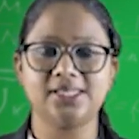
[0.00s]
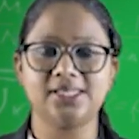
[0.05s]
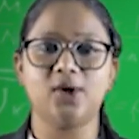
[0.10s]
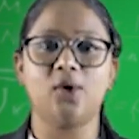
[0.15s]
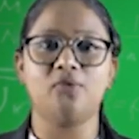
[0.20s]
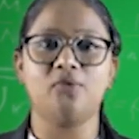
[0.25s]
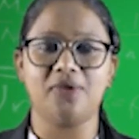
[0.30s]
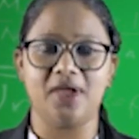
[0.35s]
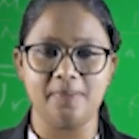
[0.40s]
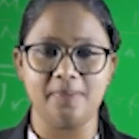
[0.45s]

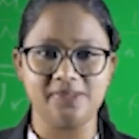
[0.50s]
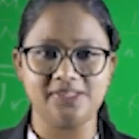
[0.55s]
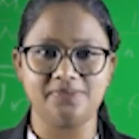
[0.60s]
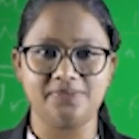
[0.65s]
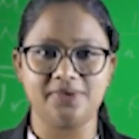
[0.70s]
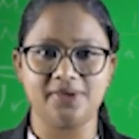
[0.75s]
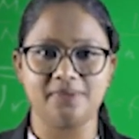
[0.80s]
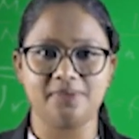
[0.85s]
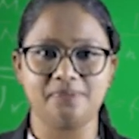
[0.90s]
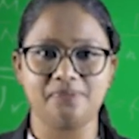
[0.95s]
of
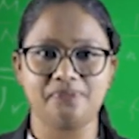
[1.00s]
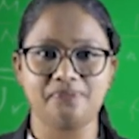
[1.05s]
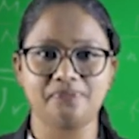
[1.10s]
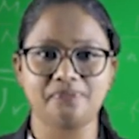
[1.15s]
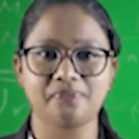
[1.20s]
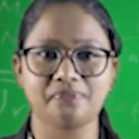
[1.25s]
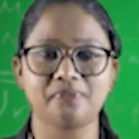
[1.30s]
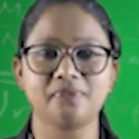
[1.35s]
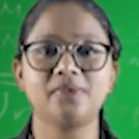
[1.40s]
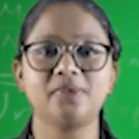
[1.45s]
hemisphere.
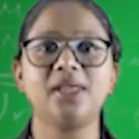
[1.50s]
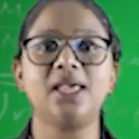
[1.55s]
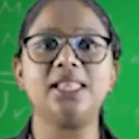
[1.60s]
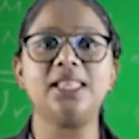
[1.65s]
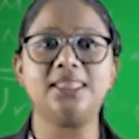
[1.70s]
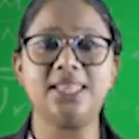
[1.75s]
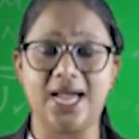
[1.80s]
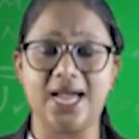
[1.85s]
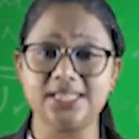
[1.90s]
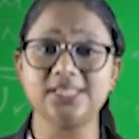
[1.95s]

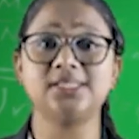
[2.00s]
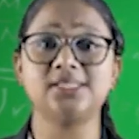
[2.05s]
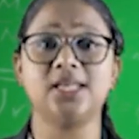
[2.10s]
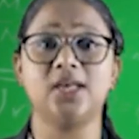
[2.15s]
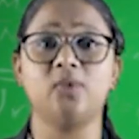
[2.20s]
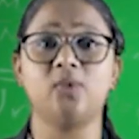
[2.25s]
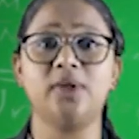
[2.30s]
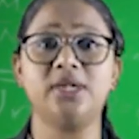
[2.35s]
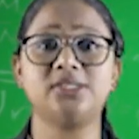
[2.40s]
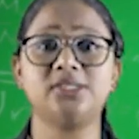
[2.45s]
That is
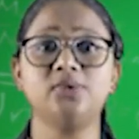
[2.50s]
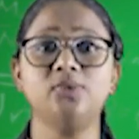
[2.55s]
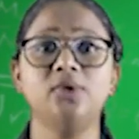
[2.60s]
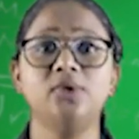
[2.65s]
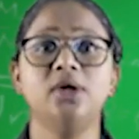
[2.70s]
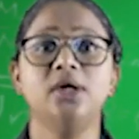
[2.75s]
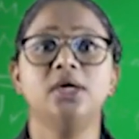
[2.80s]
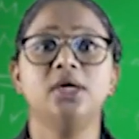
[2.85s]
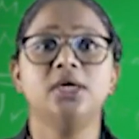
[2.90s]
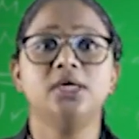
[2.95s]
equal
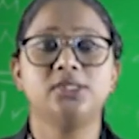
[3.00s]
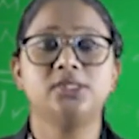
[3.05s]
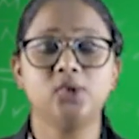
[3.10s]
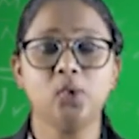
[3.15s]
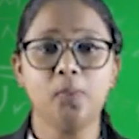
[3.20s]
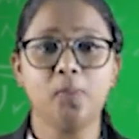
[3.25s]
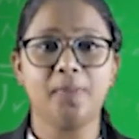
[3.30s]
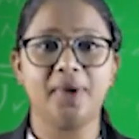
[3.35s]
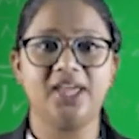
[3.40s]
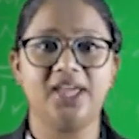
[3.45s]
to
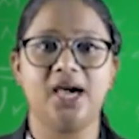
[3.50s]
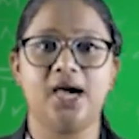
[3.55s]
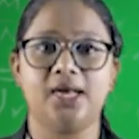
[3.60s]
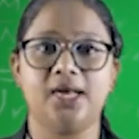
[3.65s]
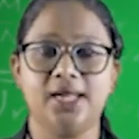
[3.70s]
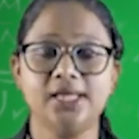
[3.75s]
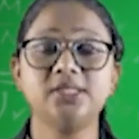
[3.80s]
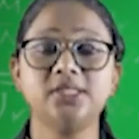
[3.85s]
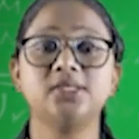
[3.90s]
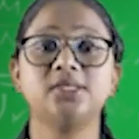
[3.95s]
2 pi
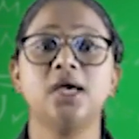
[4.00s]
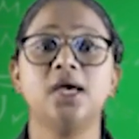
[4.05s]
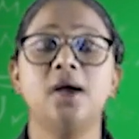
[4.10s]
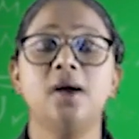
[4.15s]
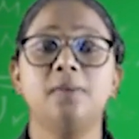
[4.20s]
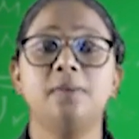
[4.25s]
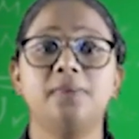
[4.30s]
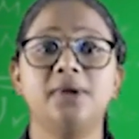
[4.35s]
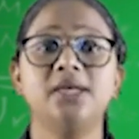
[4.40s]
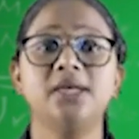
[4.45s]
RH
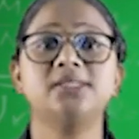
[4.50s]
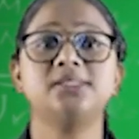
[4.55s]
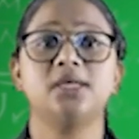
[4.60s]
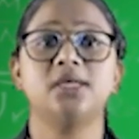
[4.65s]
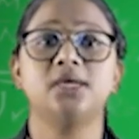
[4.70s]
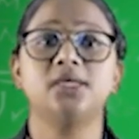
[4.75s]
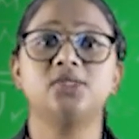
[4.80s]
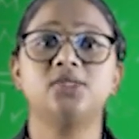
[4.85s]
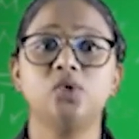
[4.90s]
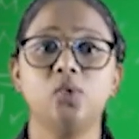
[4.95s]
plus
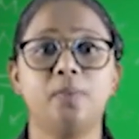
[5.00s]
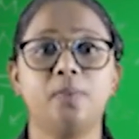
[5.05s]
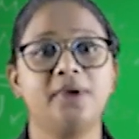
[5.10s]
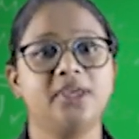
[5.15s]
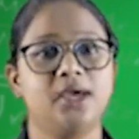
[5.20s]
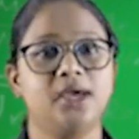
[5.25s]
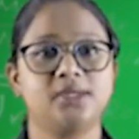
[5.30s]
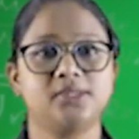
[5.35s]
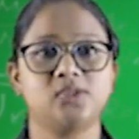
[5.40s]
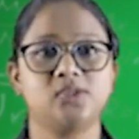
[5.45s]
2
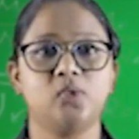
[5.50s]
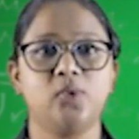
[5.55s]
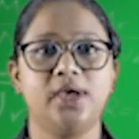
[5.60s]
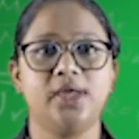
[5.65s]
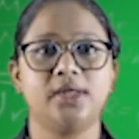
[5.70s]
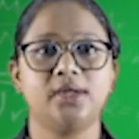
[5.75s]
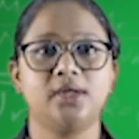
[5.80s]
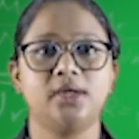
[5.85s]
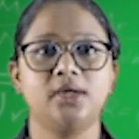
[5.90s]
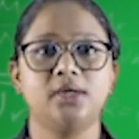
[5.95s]
pi R
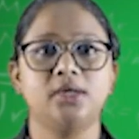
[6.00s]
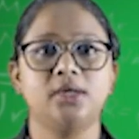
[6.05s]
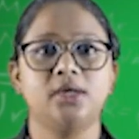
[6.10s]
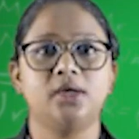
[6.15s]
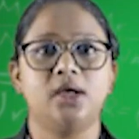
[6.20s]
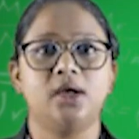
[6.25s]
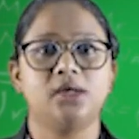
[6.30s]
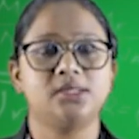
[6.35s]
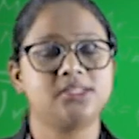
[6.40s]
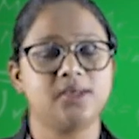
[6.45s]
square.
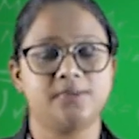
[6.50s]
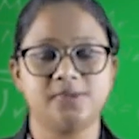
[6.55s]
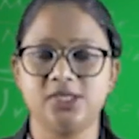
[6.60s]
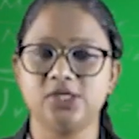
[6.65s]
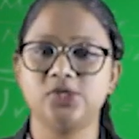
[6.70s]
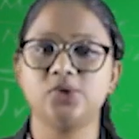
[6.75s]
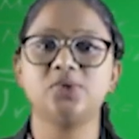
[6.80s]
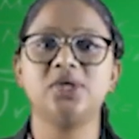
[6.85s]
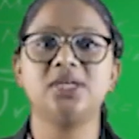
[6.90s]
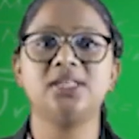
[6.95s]

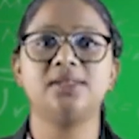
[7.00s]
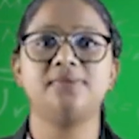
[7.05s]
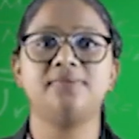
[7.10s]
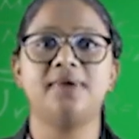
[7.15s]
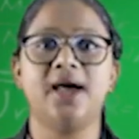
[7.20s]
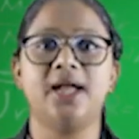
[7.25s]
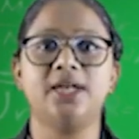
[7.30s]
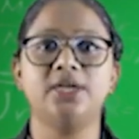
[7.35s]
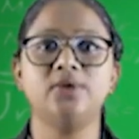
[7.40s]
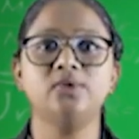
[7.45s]
Substituting the
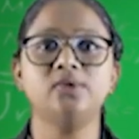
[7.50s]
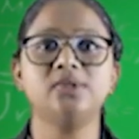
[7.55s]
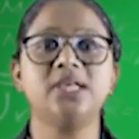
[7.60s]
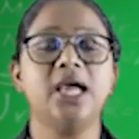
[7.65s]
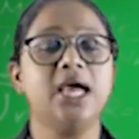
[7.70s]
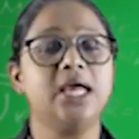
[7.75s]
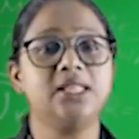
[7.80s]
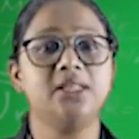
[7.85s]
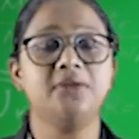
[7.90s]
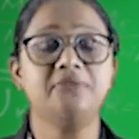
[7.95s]
values,
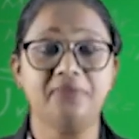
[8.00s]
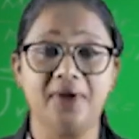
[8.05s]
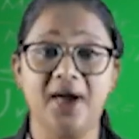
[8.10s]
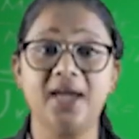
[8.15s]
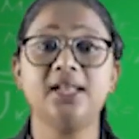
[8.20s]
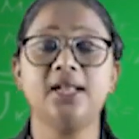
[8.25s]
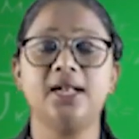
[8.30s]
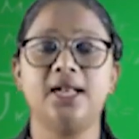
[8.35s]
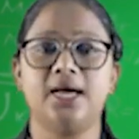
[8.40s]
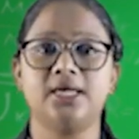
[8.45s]
the
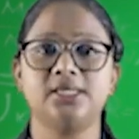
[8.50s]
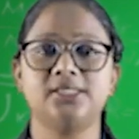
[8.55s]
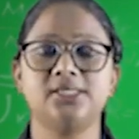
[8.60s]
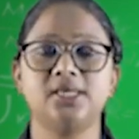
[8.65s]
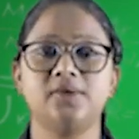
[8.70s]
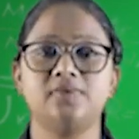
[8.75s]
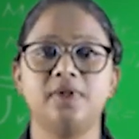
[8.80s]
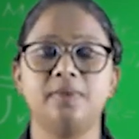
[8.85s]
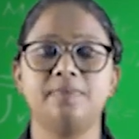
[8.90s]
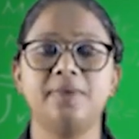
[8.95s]
final
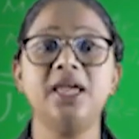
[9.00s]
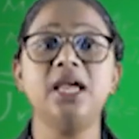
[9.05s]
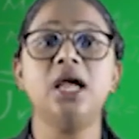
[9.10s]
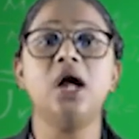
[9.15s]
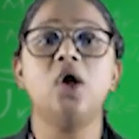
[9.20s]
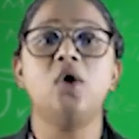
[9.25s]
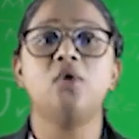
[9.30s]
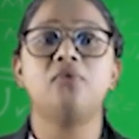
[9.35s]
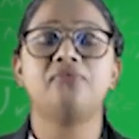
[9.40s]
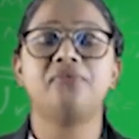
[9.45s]
answer will
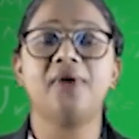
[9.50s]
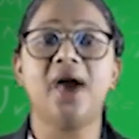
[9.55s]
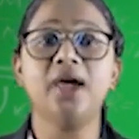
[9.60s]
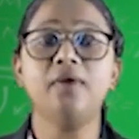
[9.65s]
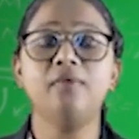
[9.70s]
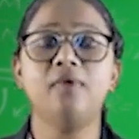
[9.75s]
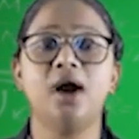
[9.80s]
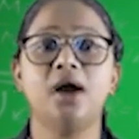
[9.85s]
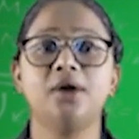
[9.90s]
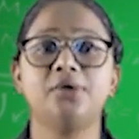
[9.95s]
be
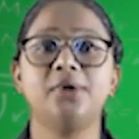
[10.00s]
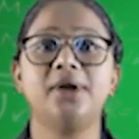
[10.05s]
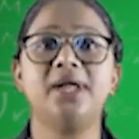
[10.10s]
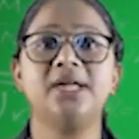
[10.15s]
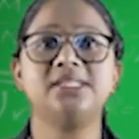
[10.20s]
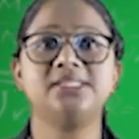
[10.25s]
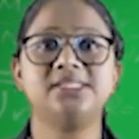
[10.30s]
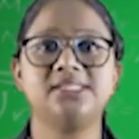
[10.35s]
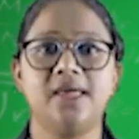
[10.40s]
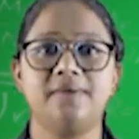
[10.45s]

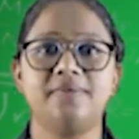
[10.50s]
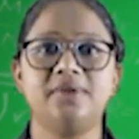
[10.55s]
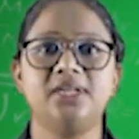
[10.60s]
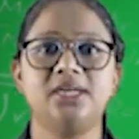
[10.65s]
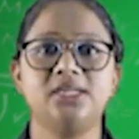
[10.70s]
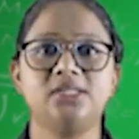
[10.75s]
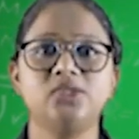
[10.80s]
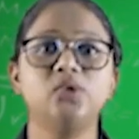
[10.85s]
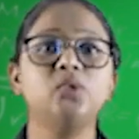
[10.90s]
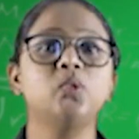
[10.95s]

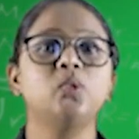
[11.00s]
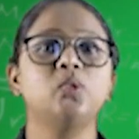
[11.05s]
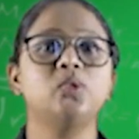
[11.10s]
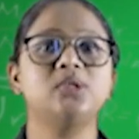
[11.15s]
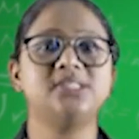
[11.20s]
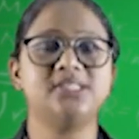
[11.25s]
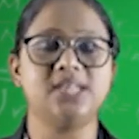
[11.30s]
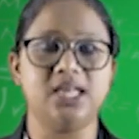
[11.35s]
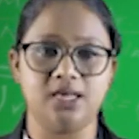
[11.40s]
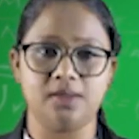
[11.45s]
572
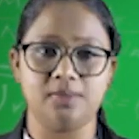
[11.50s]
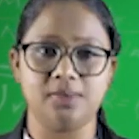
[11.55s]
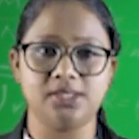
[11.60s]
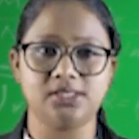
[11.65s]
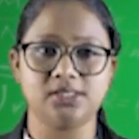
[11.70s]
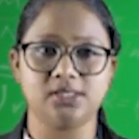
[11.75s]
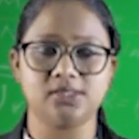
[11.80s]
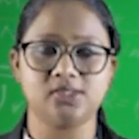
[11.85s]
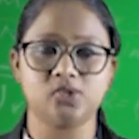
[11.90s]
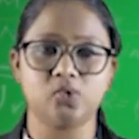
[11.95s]

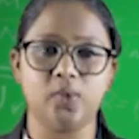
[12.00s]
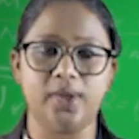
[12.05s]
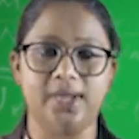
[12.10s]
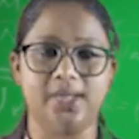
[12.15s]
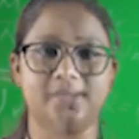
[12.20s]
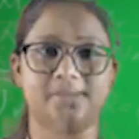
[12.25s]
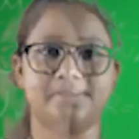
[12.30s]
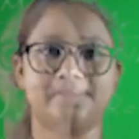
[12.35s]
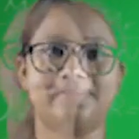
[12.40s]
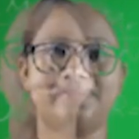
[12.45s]
centimeter
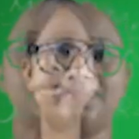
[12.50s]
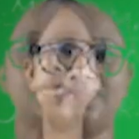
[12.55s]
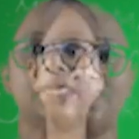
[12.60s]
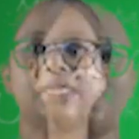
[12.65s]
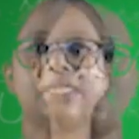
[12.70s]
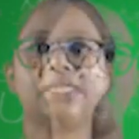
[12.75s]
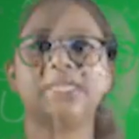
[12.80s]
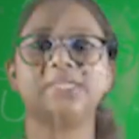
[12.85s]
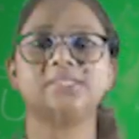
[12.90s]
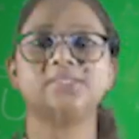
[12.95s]
square.
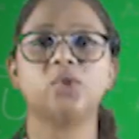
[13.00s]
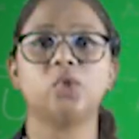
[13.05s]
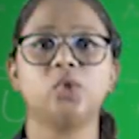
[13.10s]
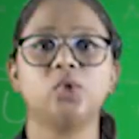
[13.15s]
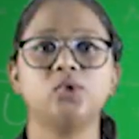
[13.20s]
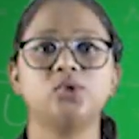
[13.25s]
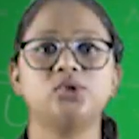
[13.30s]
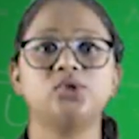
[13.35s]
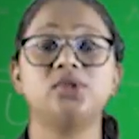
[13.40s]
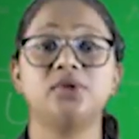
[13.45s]
Let's
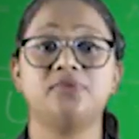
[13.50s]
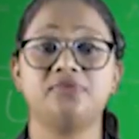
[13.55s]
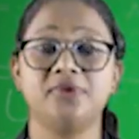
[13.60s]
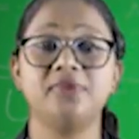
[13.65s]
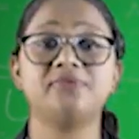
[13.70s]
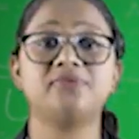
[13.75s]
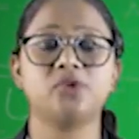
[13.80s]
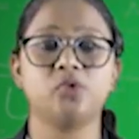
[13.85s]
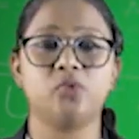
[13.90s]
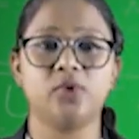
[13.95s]
go to the
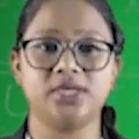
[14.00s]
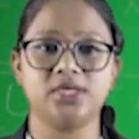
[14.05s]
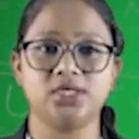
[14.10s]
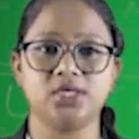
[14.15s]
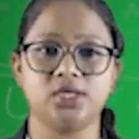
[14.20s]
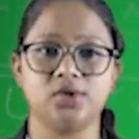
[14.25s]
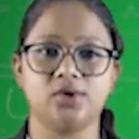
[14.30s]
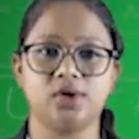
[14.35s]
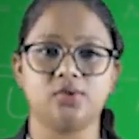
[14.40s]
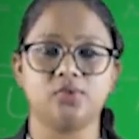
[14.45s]
fifth
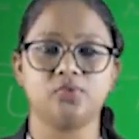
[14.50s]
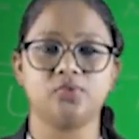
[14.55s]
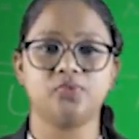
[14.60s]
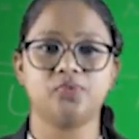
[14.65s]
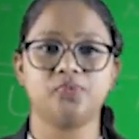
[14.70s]
question now.